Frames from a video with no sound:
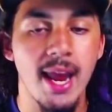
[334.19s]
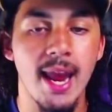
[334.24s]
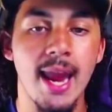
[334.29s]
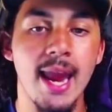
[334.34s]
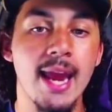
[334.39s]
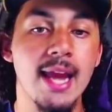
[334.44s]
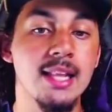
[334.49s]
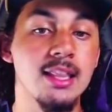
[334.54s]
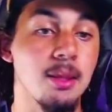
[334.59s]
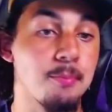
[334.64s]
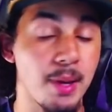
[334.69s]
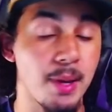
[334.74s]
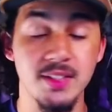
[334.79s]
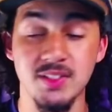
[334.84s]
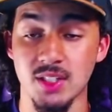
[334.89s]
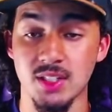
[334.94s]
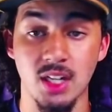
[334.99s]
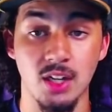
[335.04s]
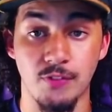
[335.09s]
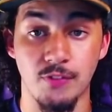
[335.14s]
and the base
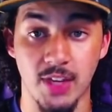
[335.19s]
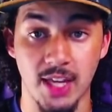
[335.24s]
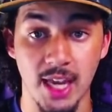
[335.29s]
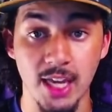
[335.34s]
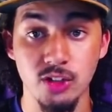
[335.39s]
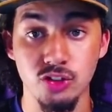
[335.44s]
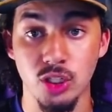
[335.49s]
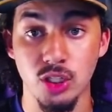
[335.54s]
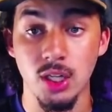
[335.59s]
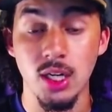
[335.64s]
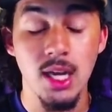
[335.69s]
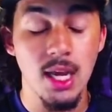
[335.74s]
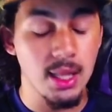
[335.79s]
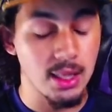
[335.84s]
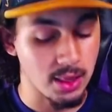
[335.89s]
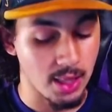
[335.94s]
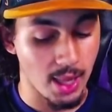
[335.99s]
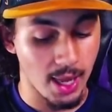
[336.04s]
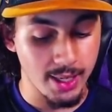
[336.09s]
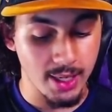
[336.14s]
identification,
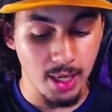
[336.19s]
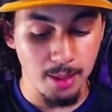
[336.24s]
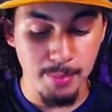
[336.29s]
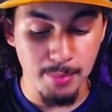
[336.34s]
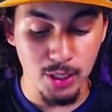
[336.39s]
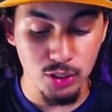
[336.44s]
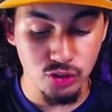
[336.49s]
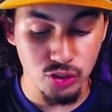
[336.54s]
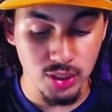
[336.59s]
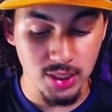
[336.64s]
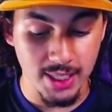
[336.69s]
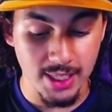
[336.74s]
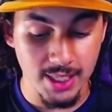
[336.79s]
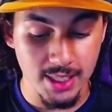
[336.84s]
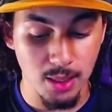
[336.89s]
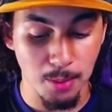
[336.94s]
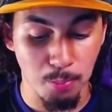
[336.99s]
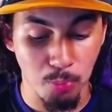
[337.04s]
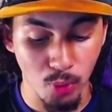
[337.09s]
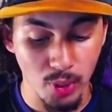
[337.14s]
like I mentioned in
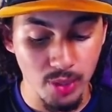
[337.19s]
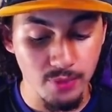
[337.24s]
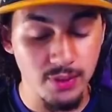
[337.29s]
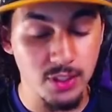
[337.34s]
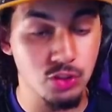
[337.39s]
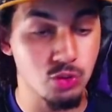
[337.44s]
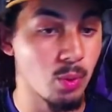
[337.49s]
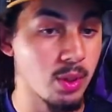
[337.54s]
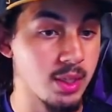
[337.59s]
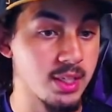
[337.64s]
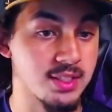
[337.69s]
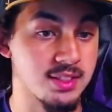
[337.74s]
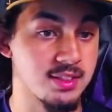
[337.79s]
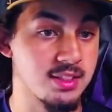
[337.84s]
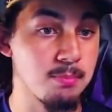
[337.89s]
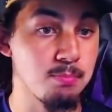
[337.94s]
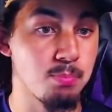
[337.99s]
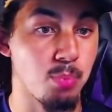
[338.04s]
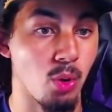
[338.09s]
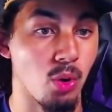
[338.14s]
the previous one, is
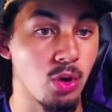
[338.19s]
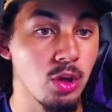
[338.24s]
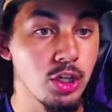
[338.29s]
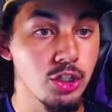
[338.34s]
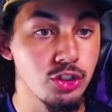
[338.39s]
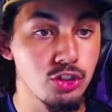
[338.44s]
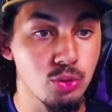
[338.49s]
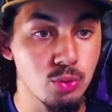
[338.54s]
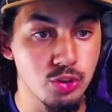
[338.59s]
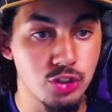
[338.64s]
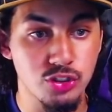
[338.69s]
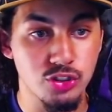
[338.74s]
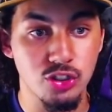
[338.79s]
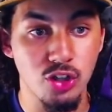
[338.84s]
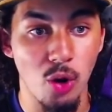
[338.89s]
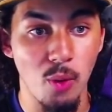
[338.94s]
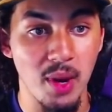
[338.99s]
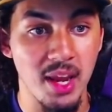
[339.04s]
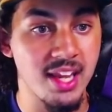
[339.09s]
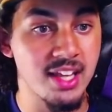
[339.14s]
simple. You would just
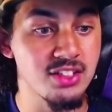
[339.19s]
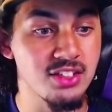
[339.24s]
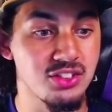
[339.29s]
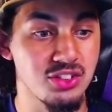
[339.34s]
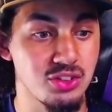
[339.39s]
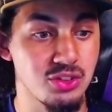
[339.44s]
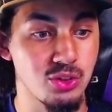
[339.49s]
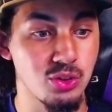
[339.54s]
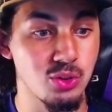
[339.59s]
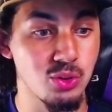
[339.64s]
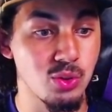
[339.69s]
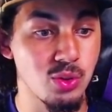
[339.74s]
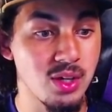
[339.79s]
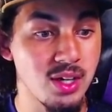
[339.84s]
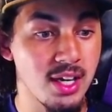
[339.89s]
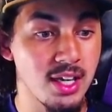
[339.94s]
go into